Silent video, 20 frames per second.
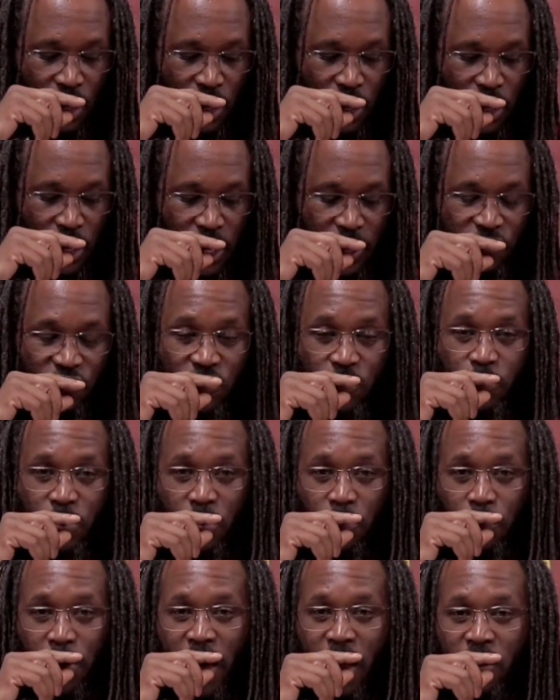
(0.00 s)
it should
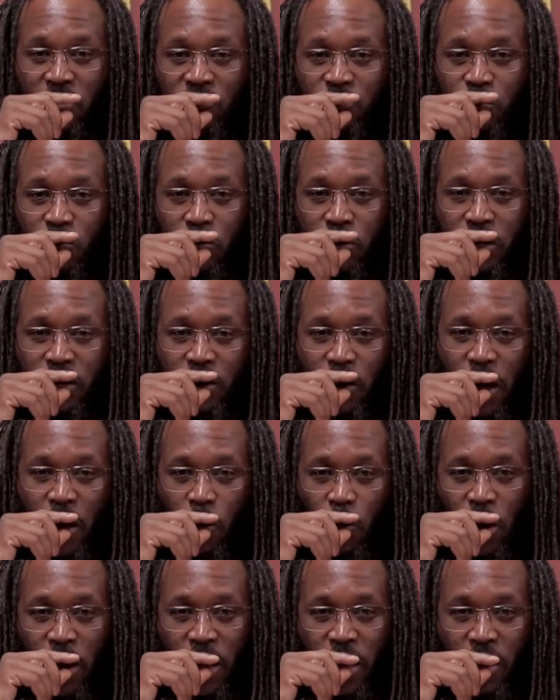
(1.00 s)
be manageable in a
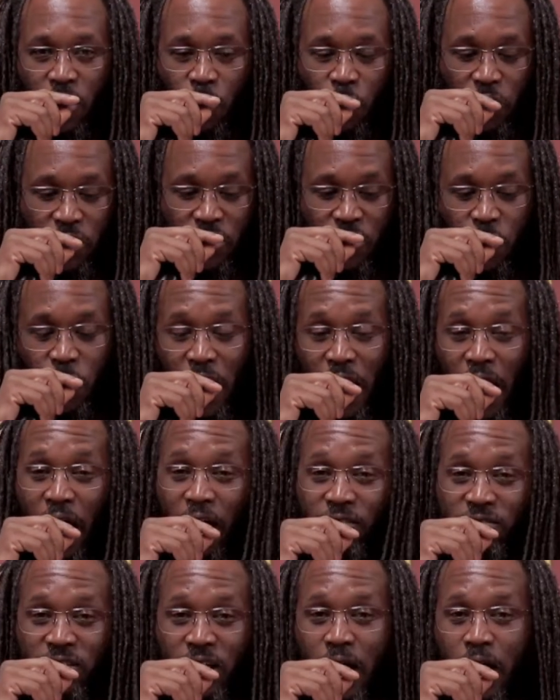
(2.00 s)
way where you
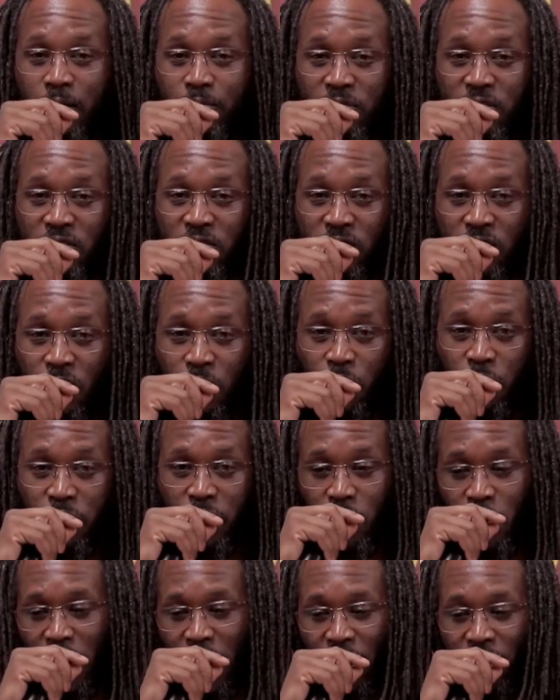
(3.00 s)
have time to sleep, where
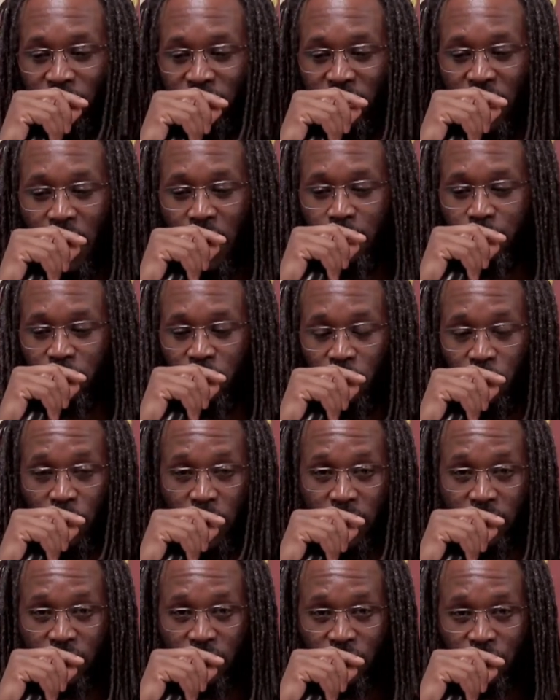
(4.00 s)
you have time to
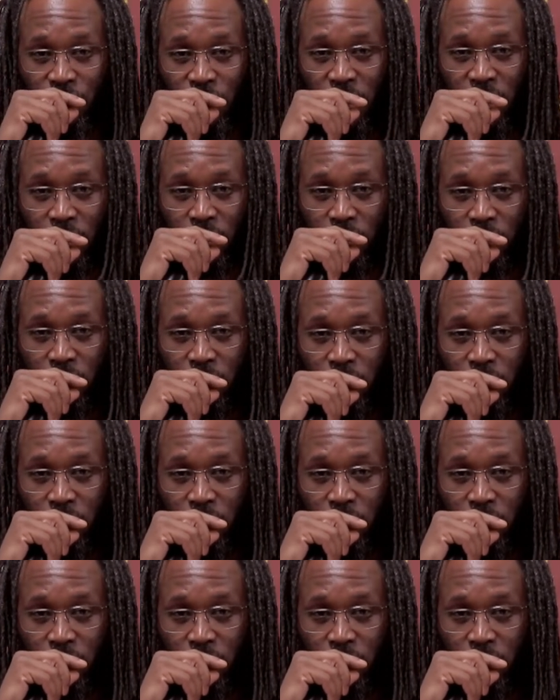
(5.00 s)
rest, right?